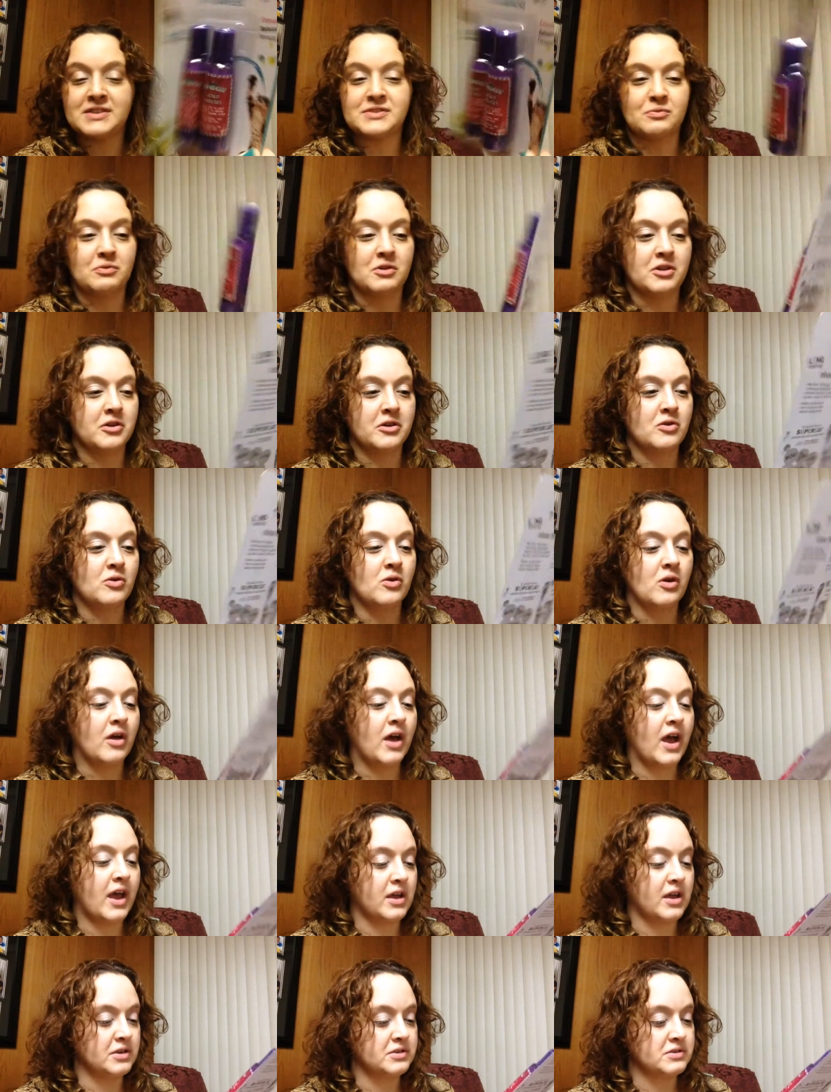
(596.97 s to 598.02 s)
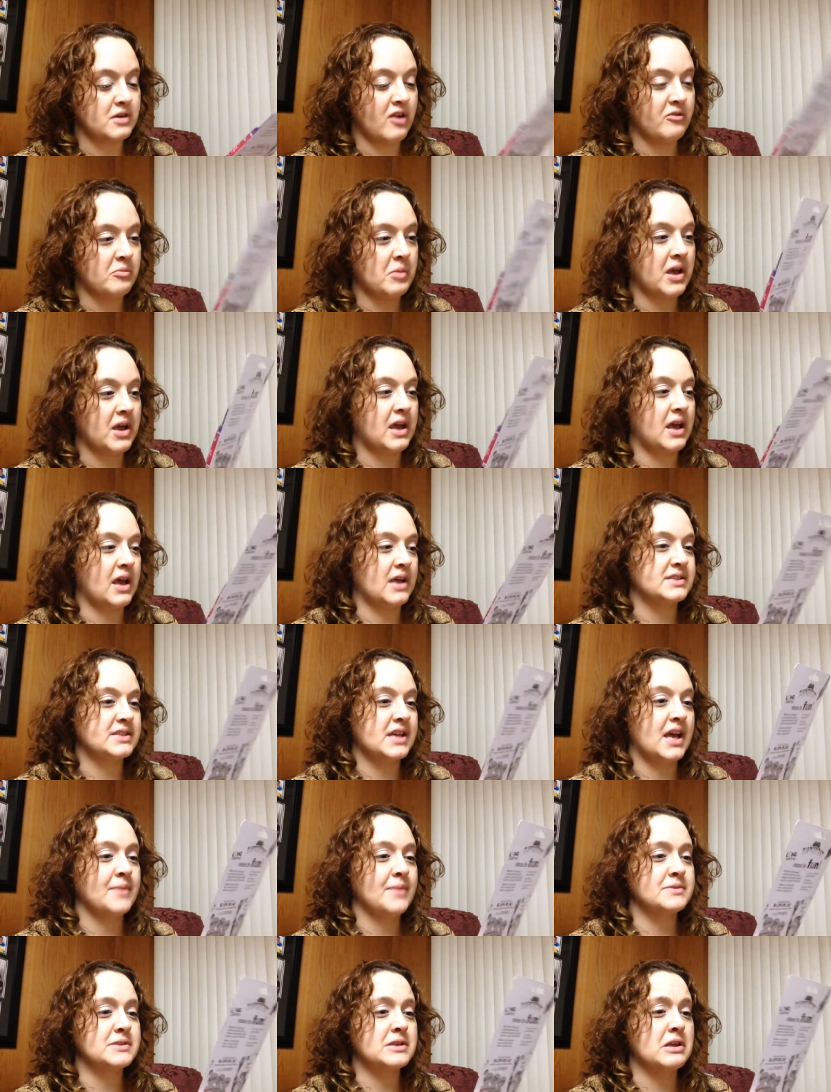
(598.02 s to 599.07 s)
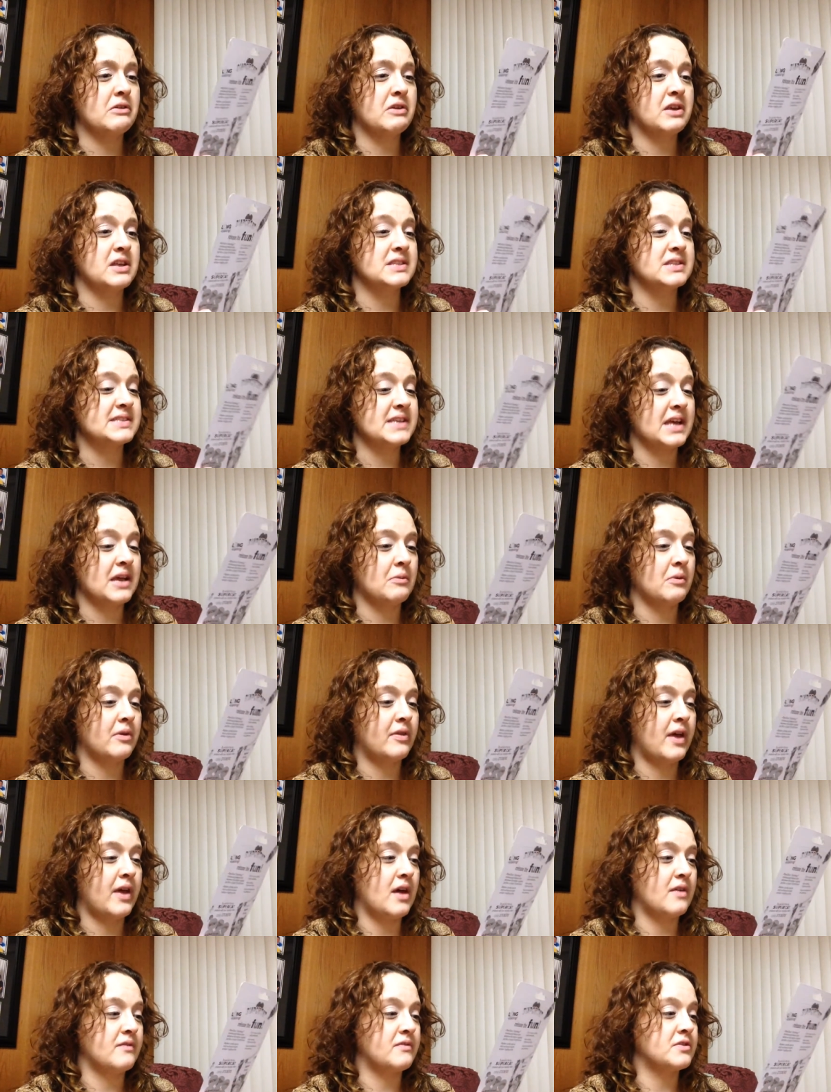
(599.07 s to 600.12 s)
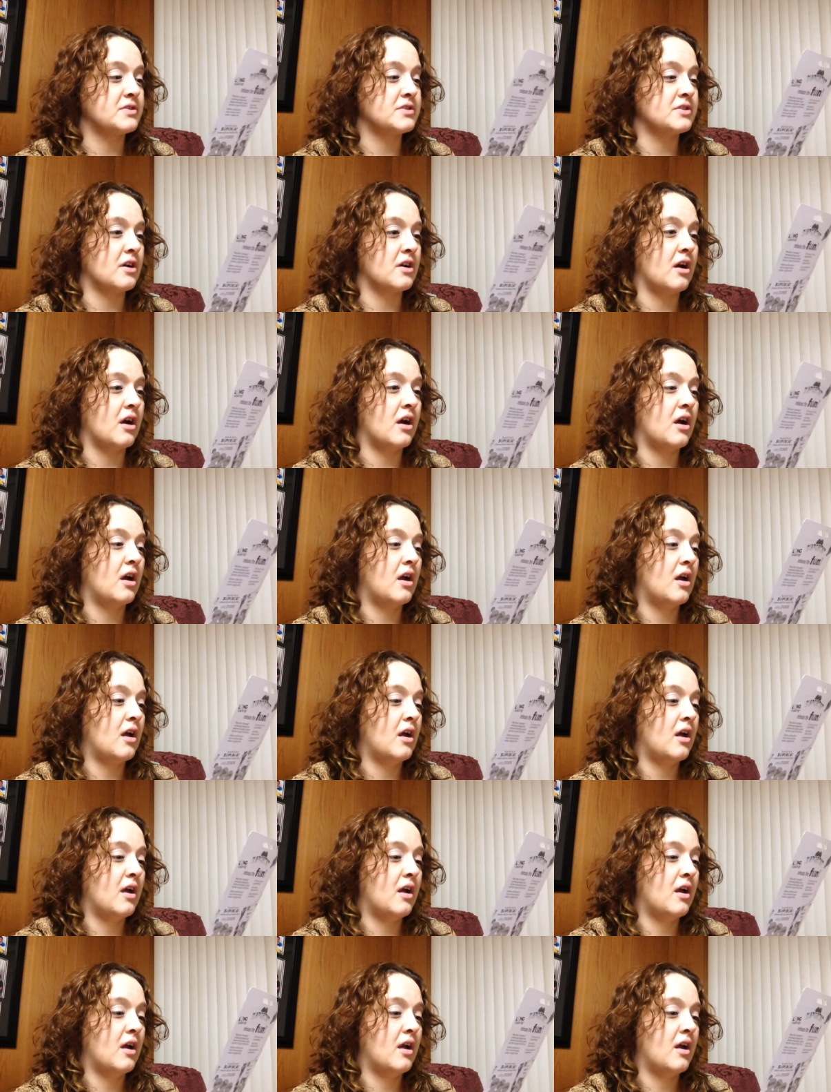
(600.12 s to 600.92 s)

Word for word: That's really cool. I can drive my cats absolutely insane with that for sure.